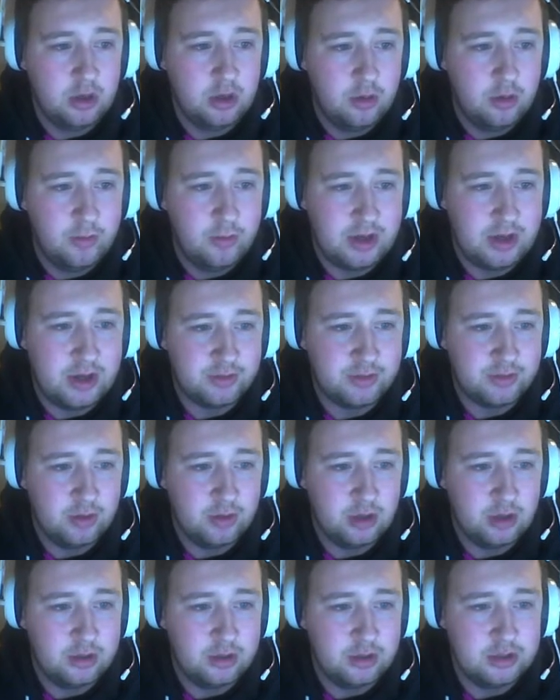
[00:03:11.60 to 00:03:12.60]
power supply.
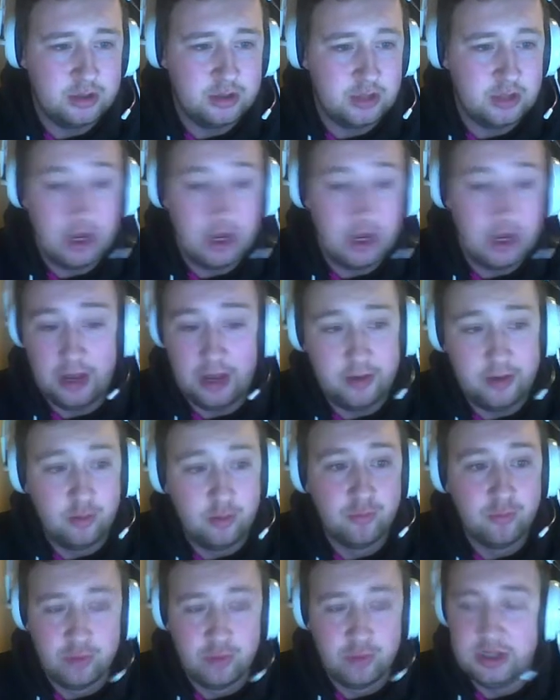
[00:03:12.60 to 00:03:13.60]
They're all
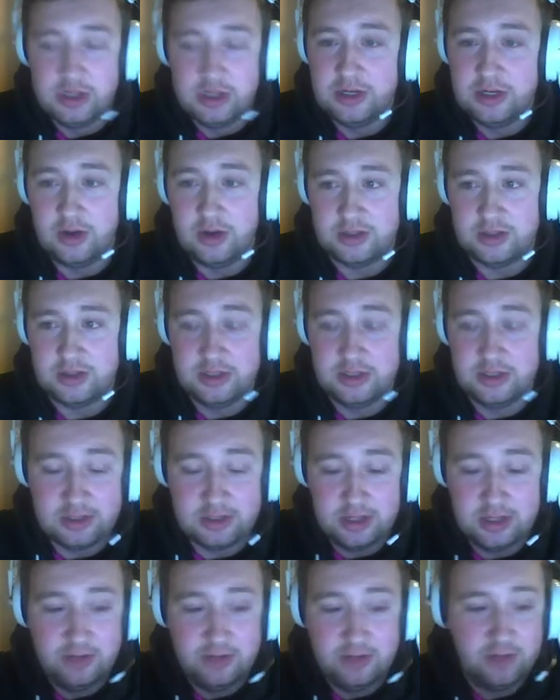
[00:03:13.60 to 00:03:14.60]
really nicely
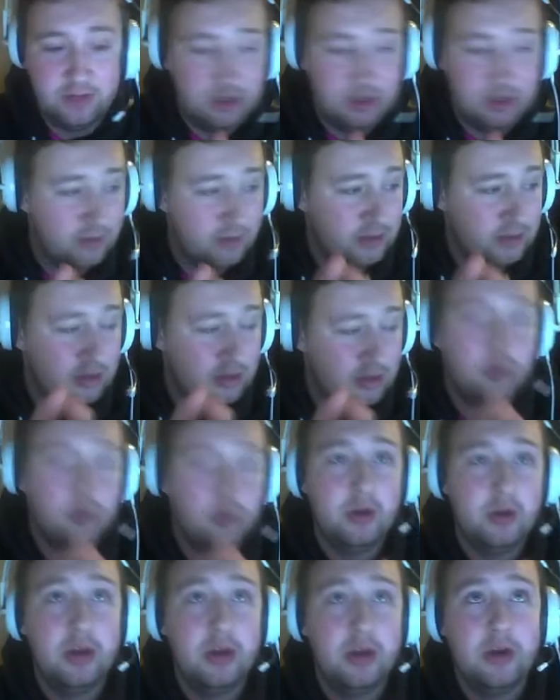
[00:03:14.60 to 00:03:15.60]
sleeved. No,
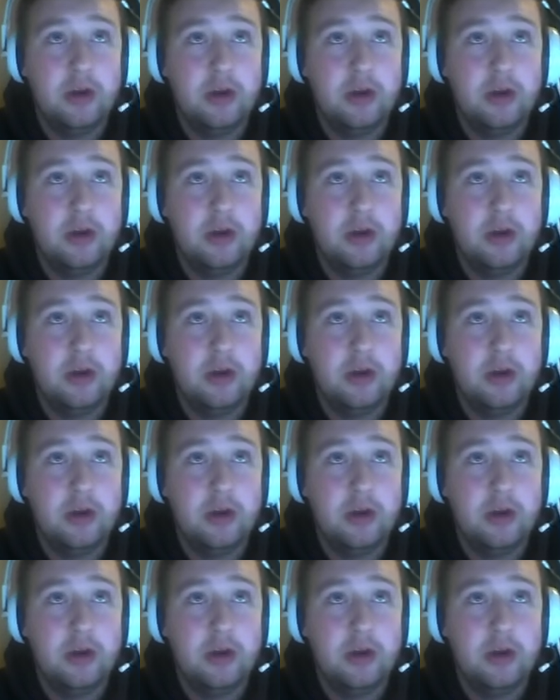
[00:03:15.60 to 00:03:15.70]
they're not